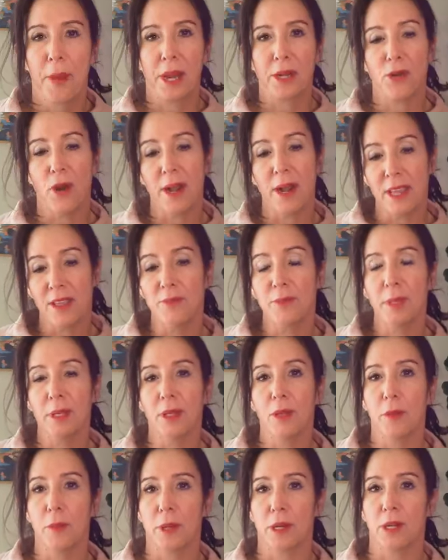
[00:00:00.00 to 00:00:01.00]
to give them a little bit
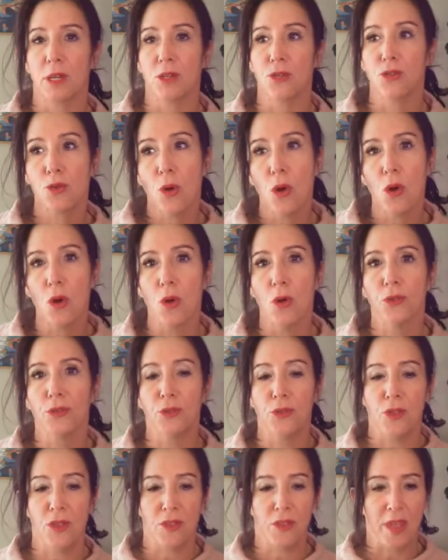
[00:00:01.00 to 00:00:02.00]
of control so
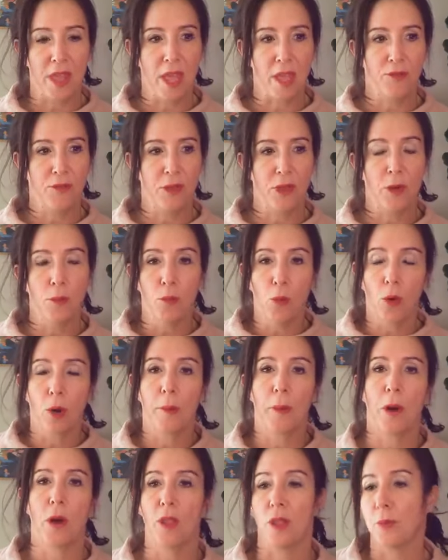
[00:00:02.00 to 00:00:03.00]
that they feel more part
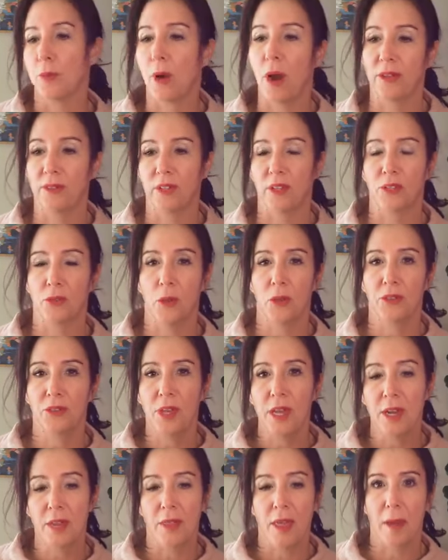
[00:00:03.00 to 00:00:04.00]
of the process. So, I'll say
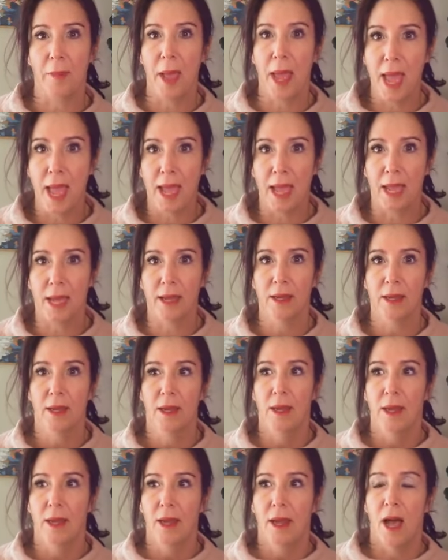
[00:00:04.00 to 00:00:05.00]
to them, hey,
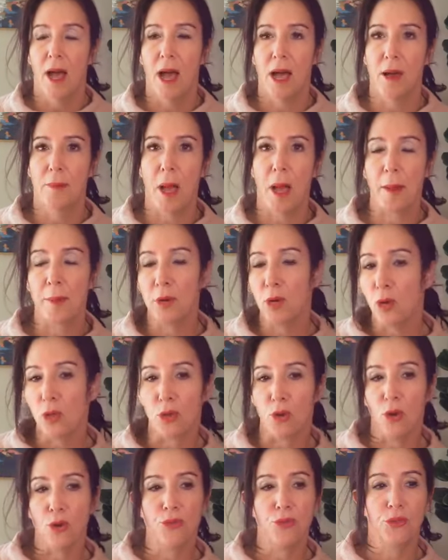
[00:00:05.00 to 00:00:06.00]
um, I'm going to go to the
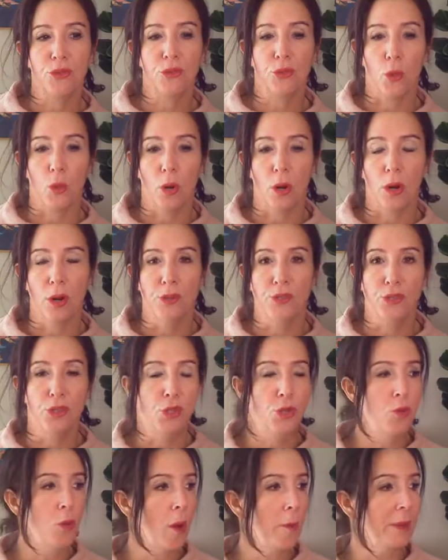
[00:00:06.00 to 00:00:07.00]
grocery store. Do
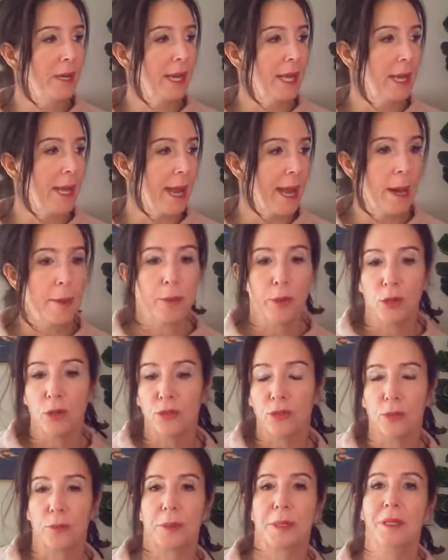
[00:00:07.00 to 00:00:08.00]
you want me to get
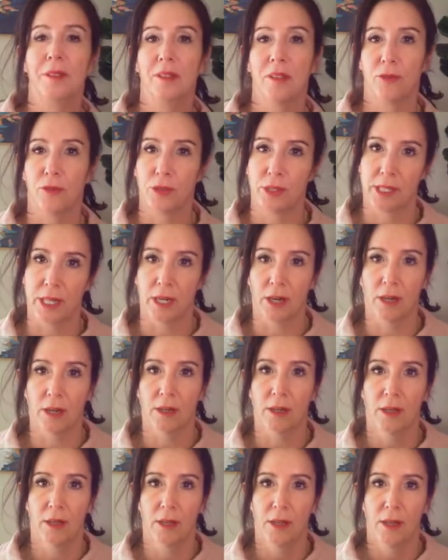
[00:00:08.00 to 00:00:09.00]
hamburgers or pizza for dinner?
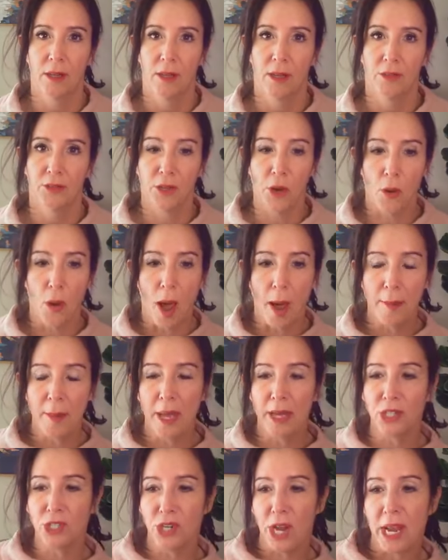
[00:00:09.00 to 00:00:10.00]
So I'm
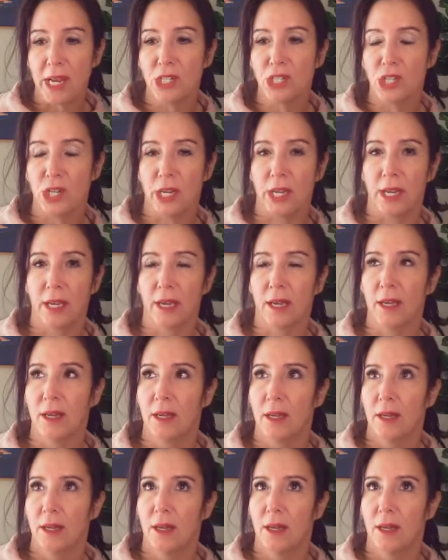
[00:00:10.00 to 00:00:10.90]
not changing